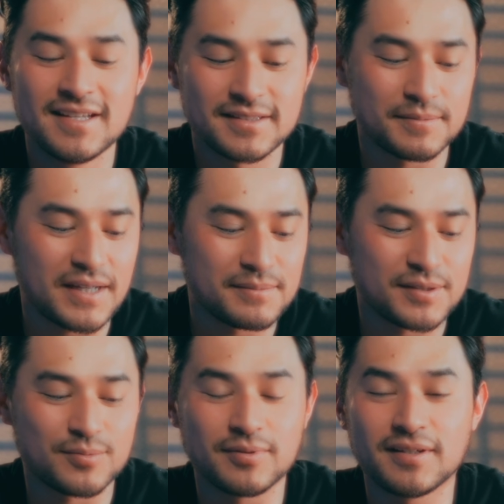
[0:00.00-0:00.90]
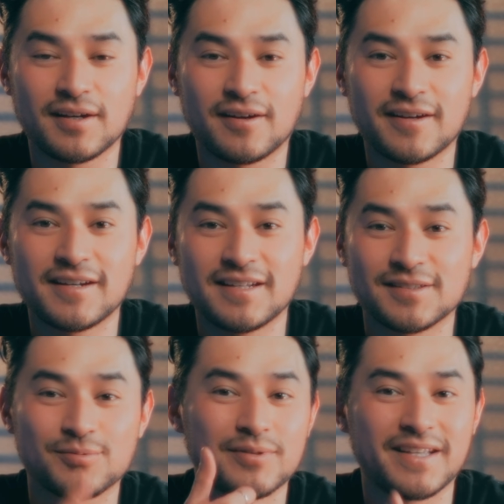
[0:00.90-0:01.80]
Sometimes it's really hard and
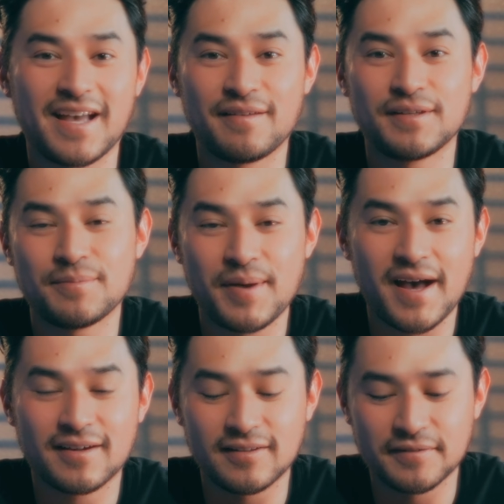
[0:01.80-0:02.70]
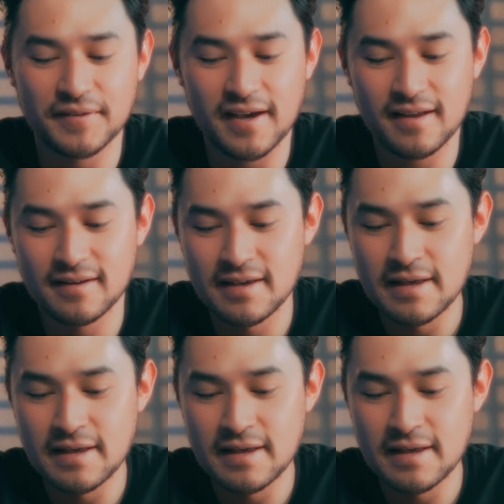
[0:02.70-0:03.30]
it's really heavy to pack all of that.